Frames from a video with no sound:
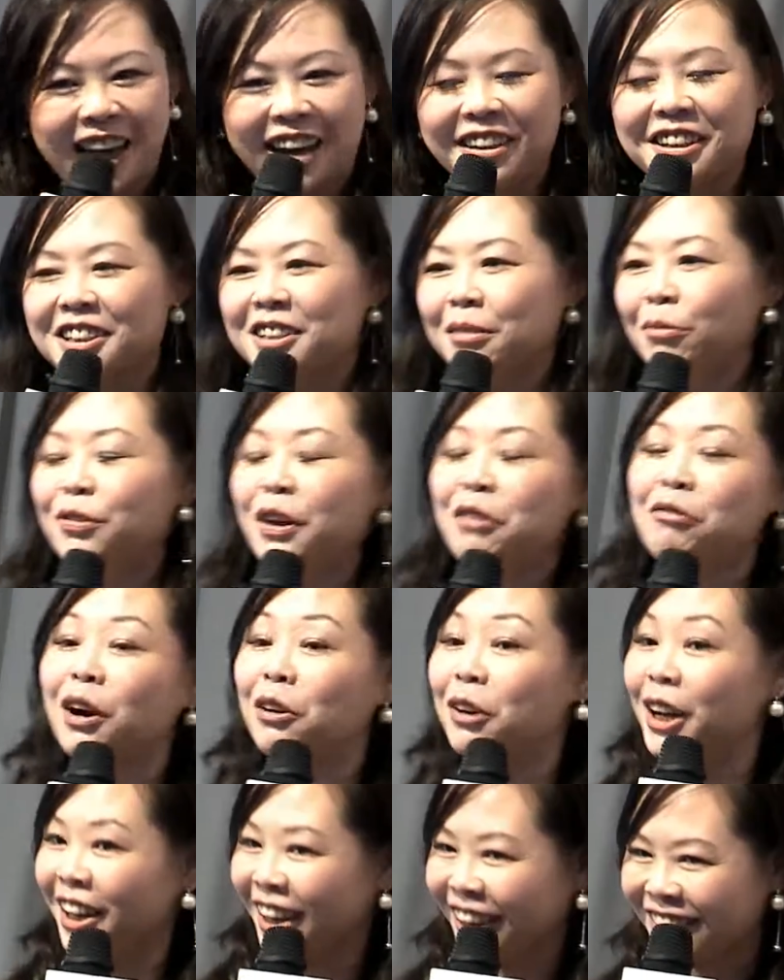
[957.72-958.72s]
that is something
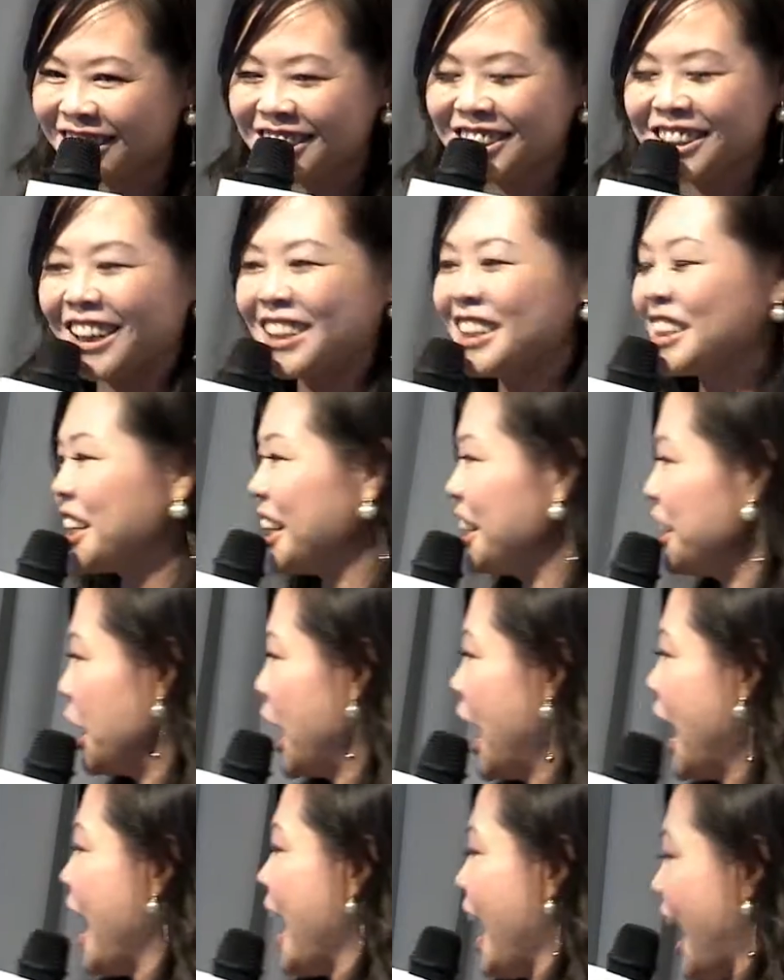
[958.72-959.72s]
very
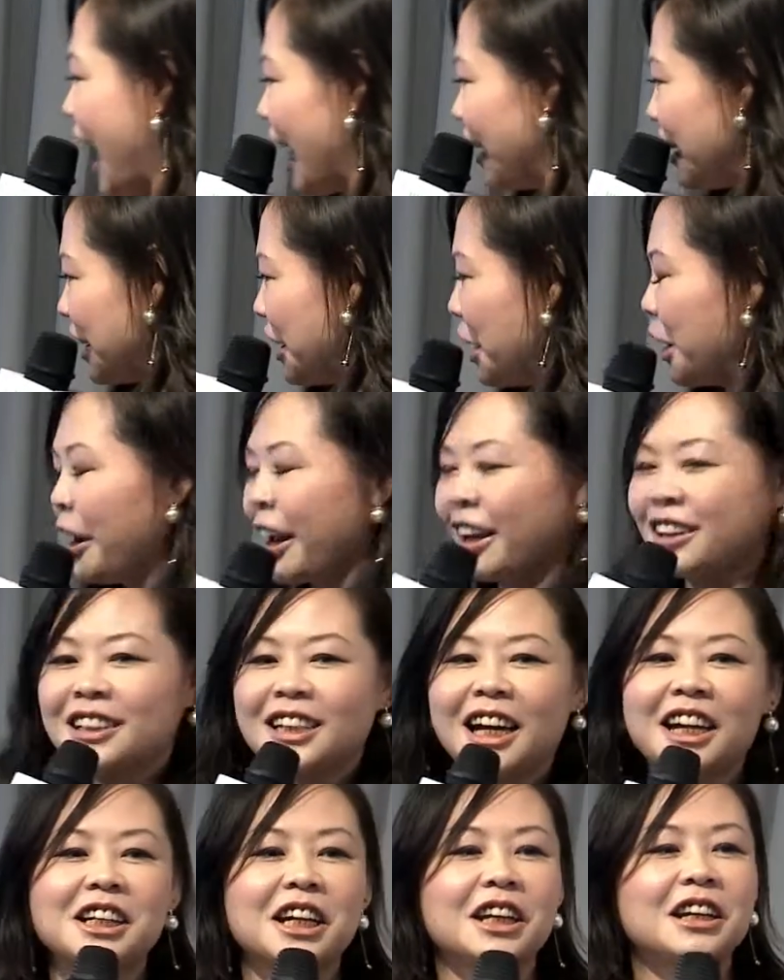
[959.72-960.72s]
exciting. Another
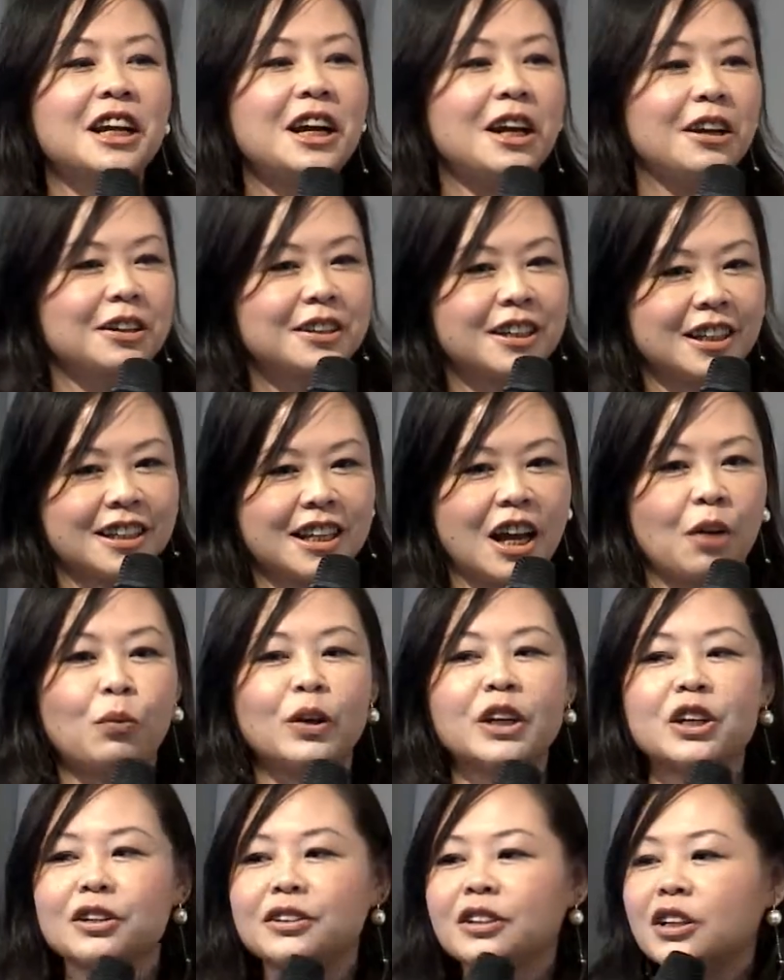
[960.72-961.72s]
exciting news is that
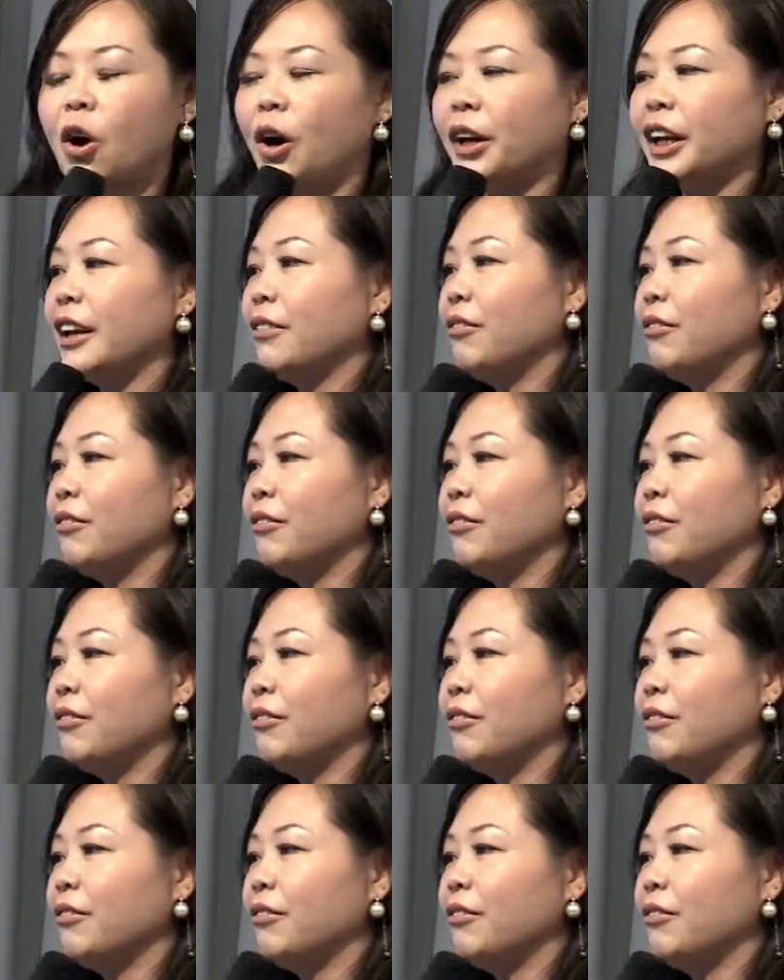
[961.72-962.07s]
we just got